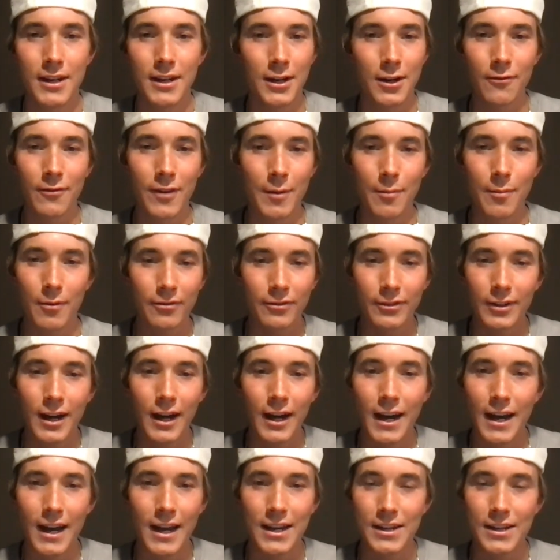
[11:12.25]

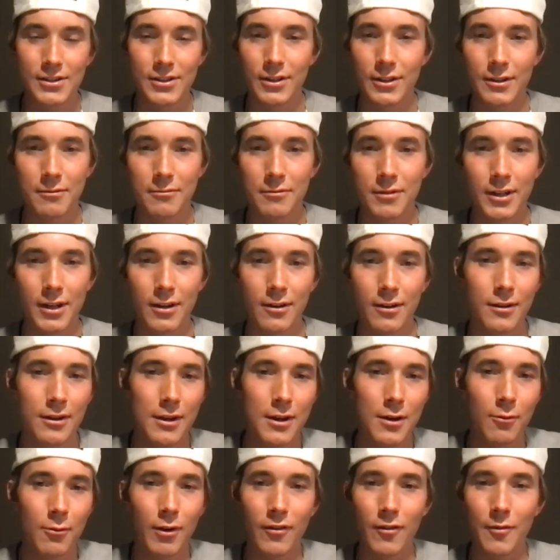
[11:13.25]
Vaporflies or,
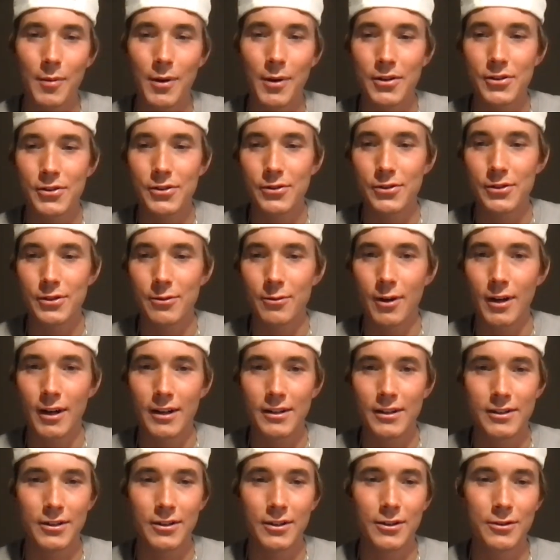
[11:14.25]
whatever pair of shoes you want, because
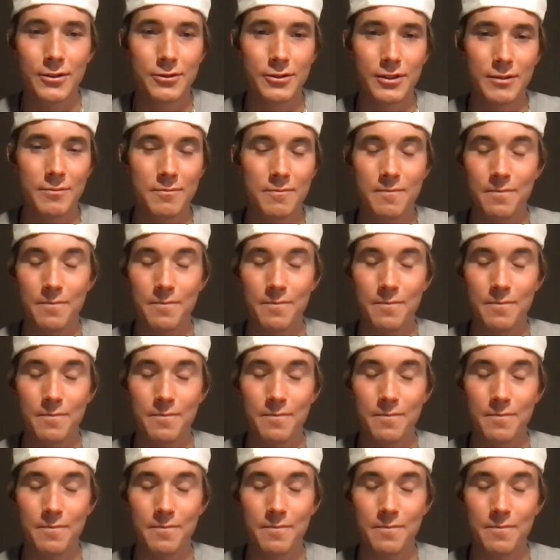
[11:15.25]
they're usually